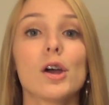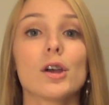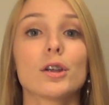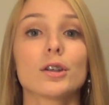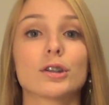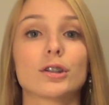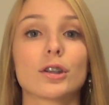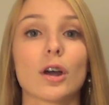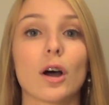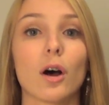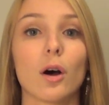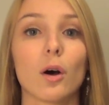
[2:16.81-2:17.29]

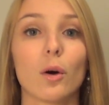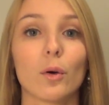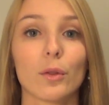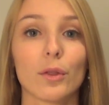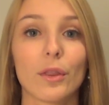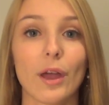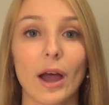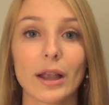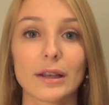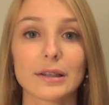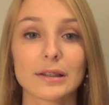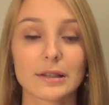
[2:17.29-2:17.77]
So
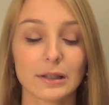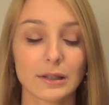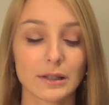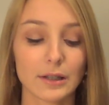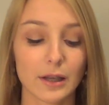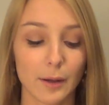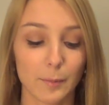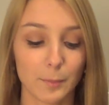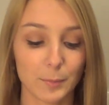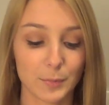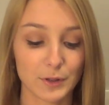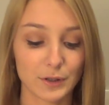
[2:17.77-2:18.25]
that's the
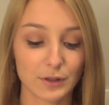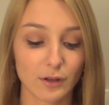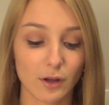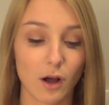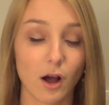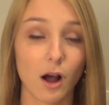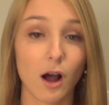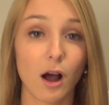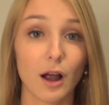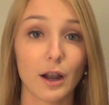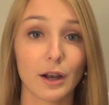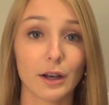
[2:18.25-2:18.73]
tips
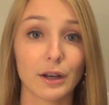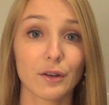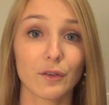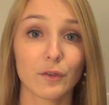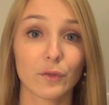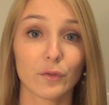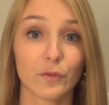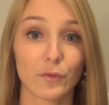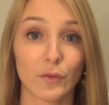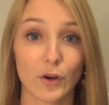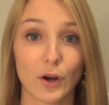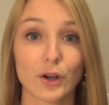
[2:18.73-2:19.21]

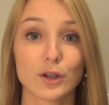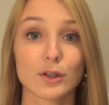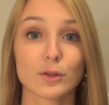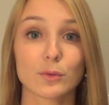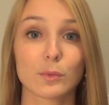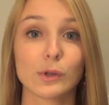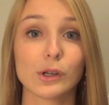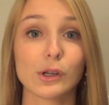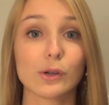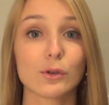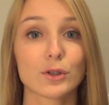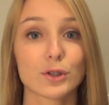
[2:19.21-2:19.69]
on
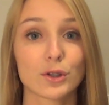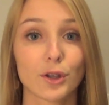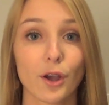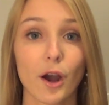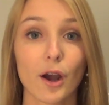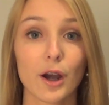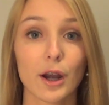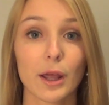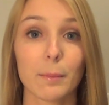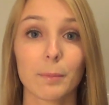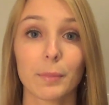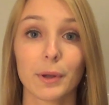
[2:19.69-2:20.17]
first, when you
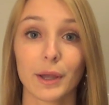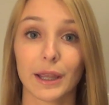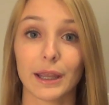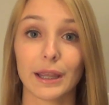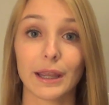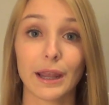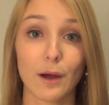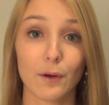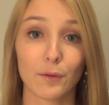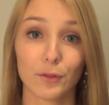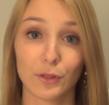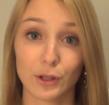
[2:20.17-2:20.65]
start it,
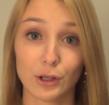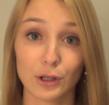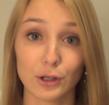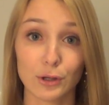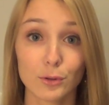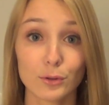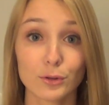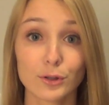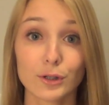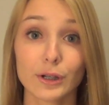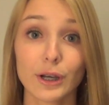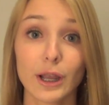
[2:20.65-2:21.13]
picking out the
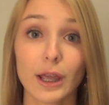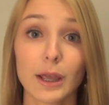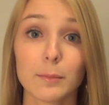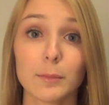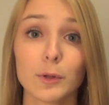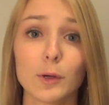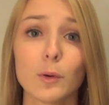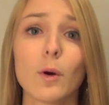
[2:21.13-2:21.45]
username.